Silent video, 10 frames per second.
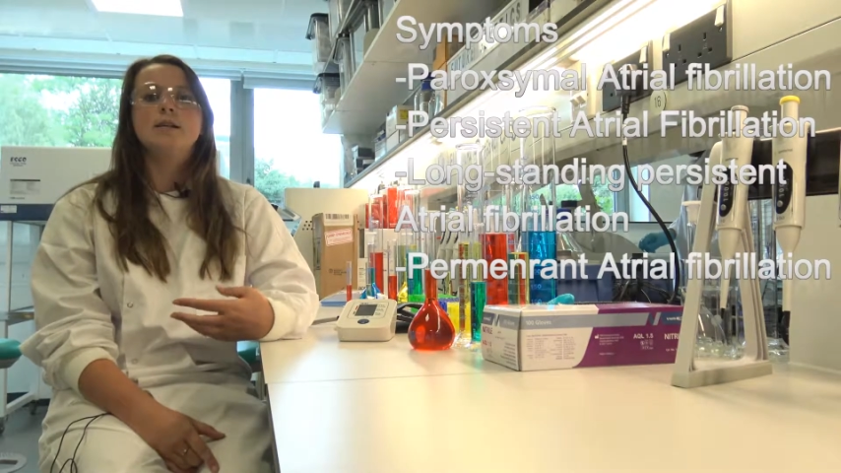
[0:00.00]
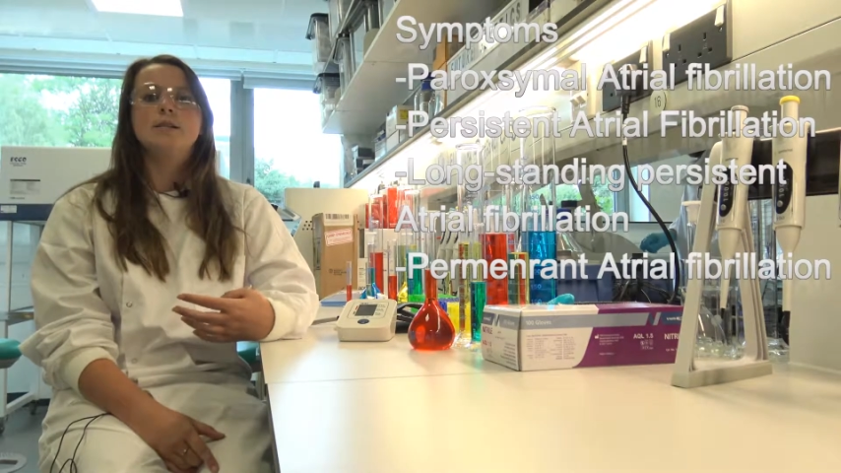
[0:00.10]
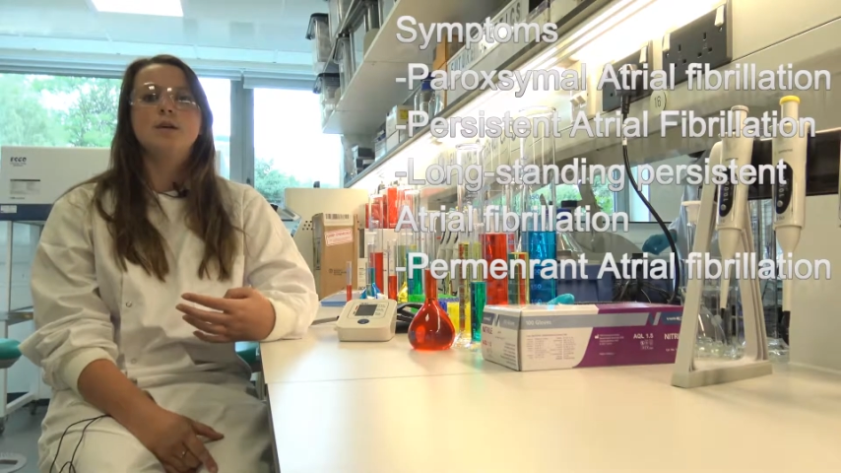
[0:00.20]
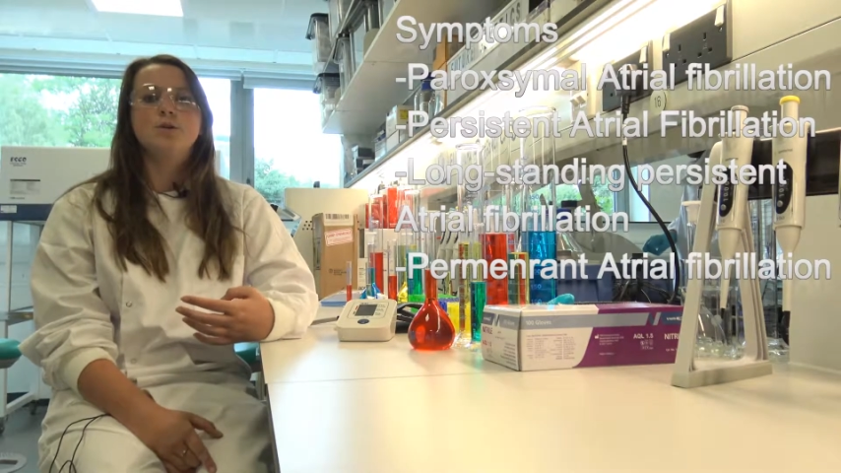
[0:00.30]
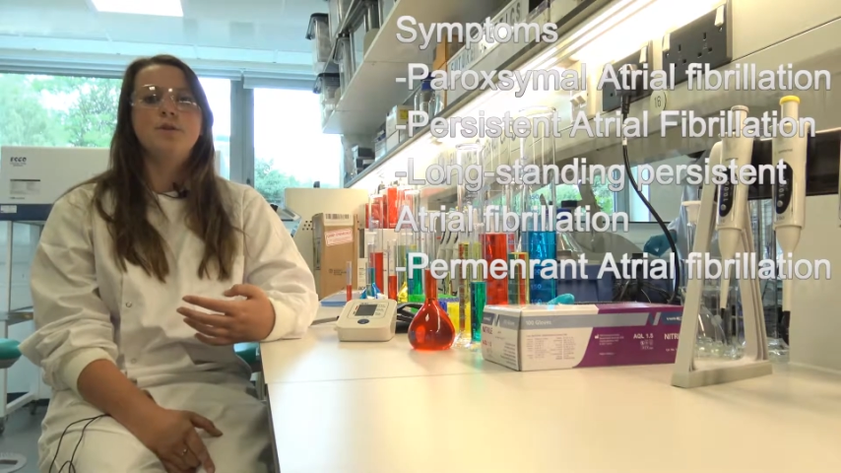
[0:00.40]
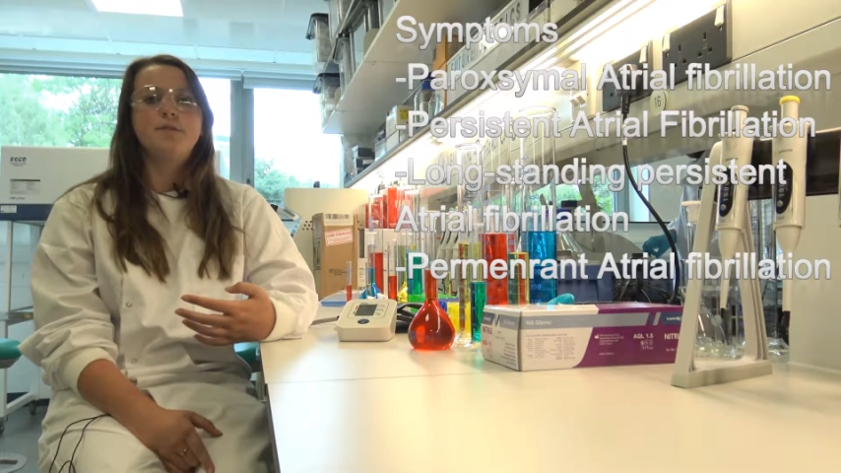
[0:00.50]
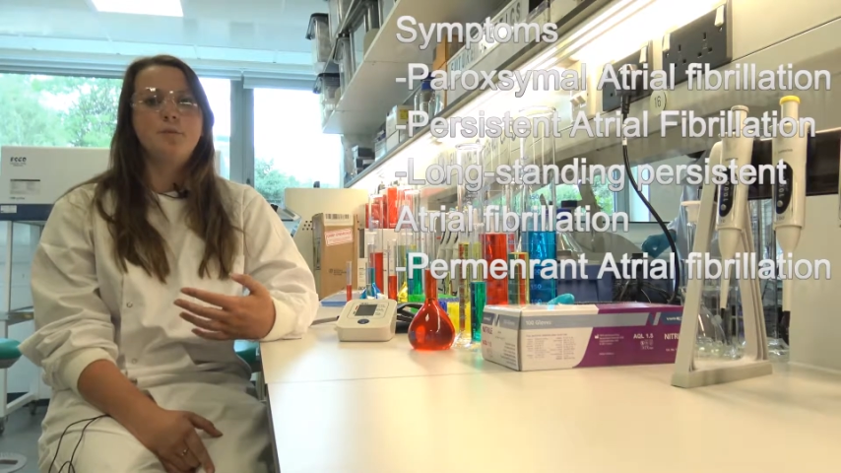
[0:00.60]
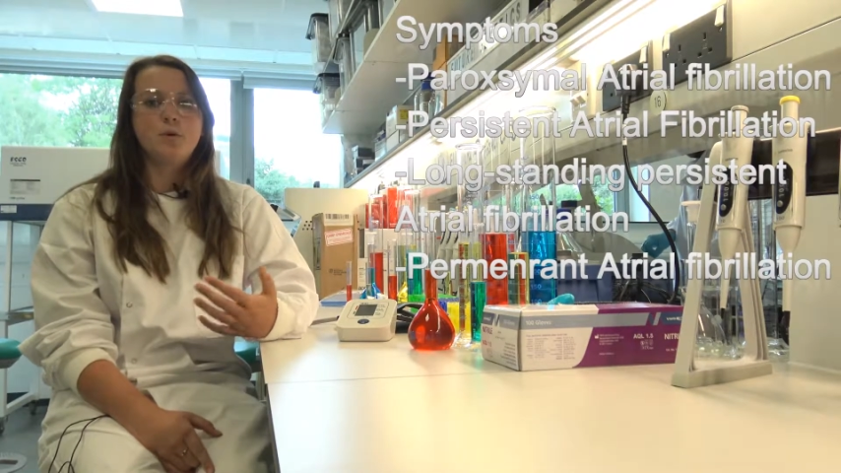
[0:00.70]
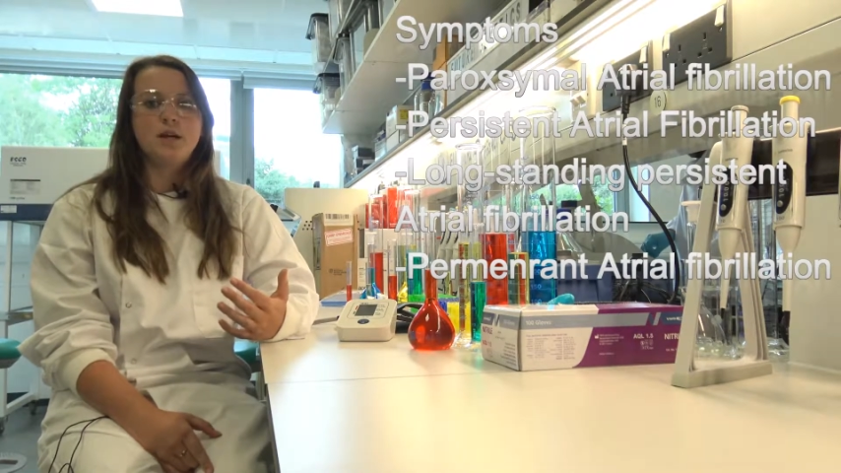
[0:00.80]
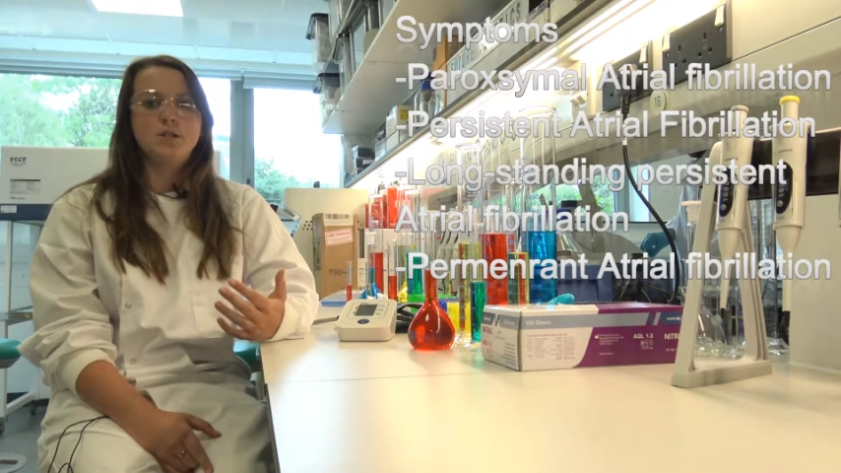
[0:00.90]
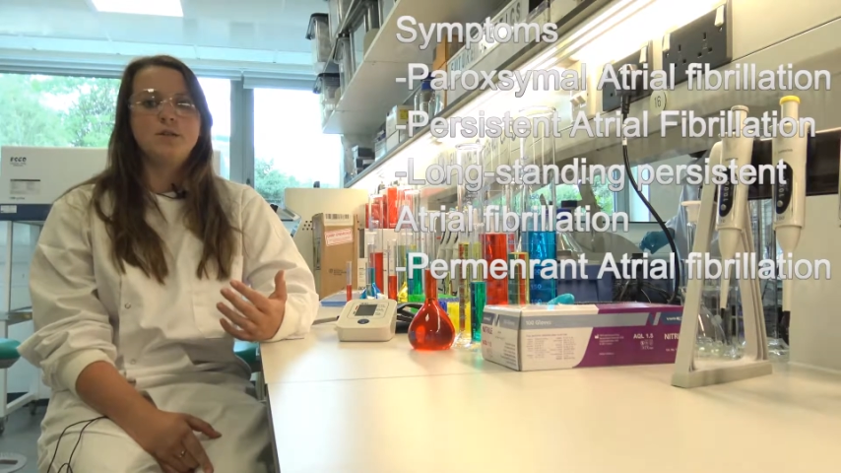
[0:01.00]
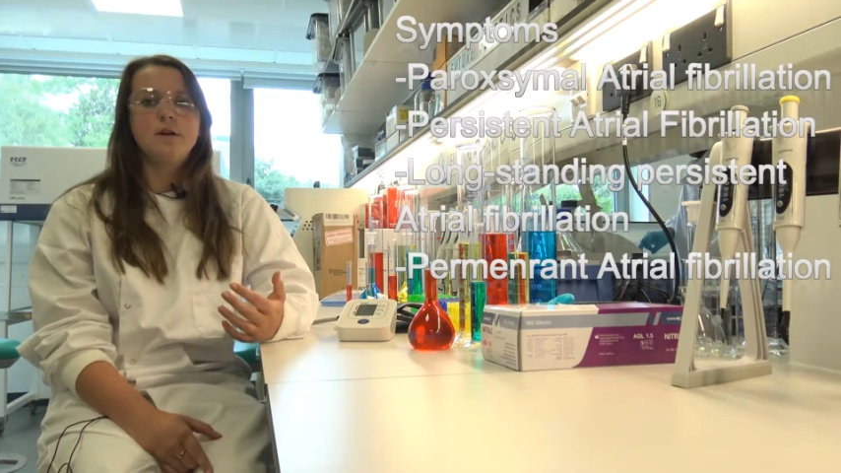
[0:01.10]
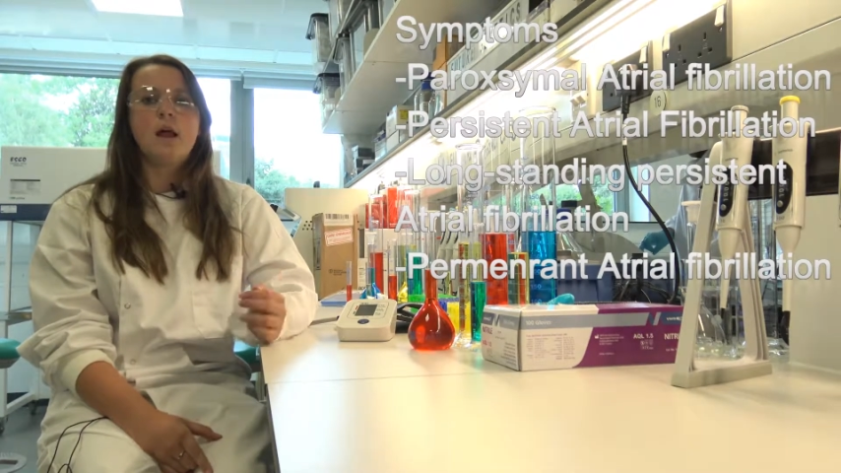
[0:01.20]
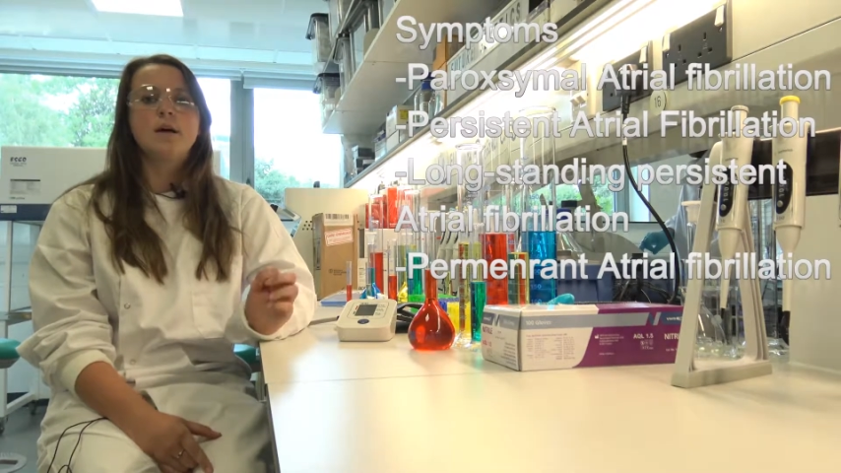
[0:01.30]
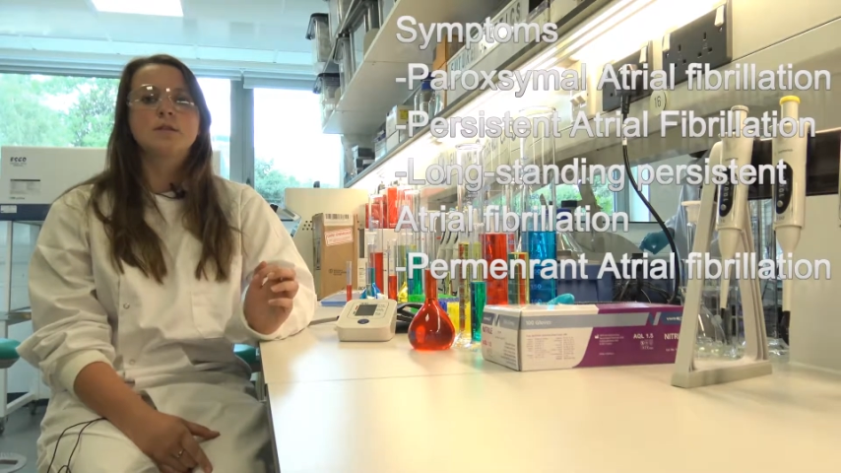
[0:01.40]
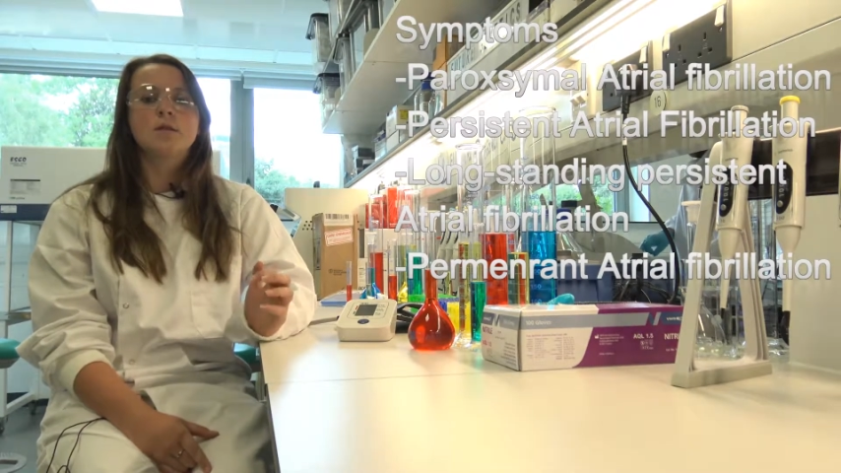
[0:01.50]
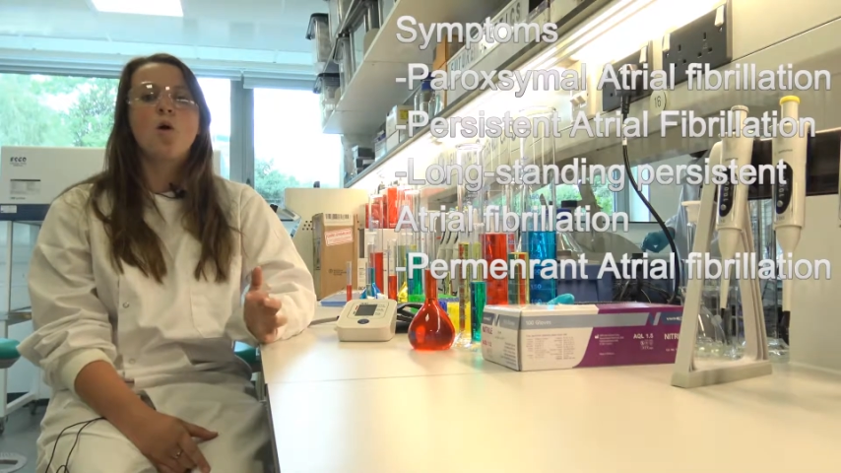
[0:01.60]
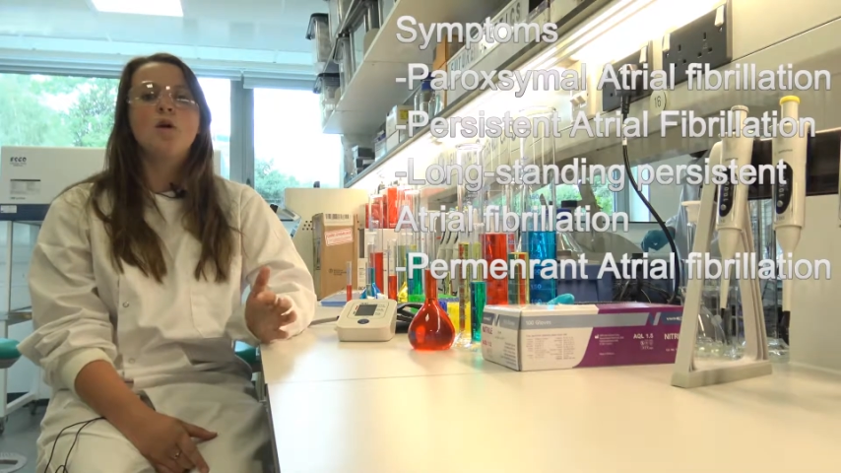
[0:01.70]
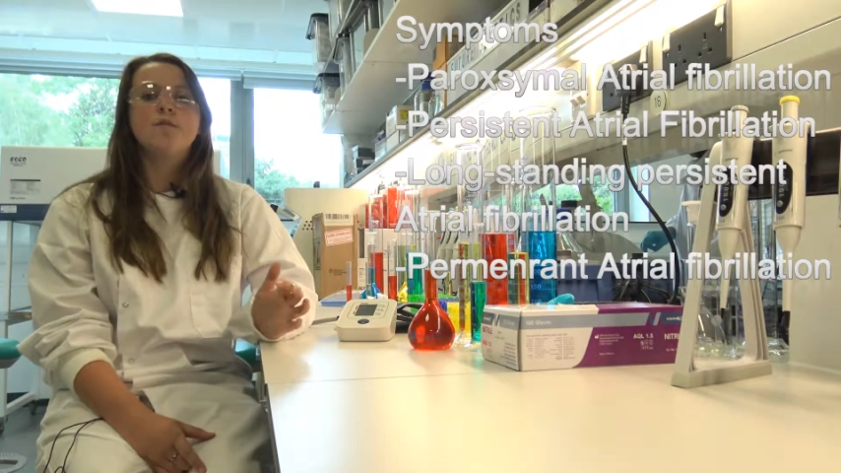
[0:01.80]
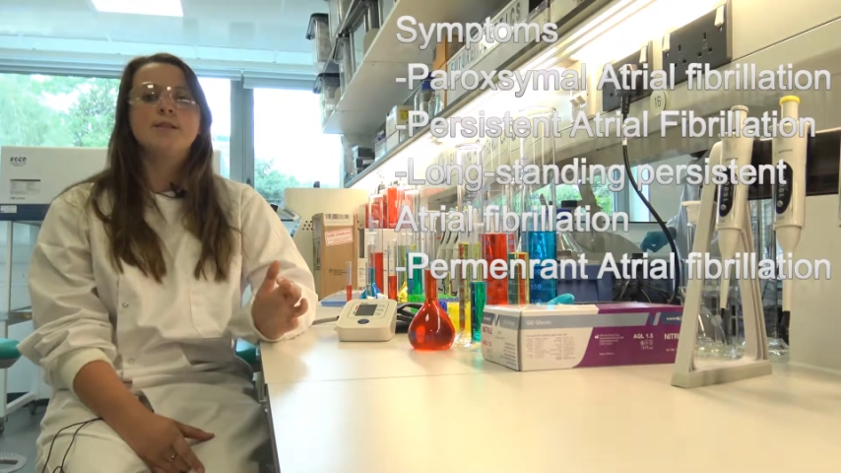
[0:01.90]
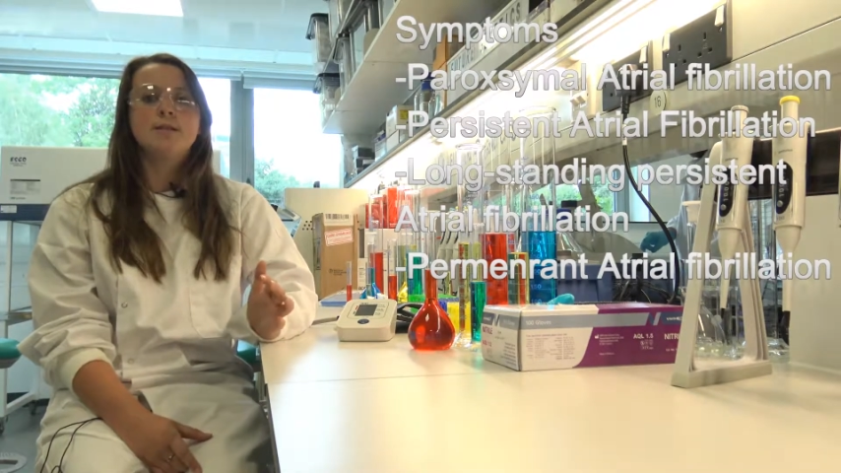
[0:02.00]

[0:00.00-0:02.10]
is atrial fibrillation that lasts longer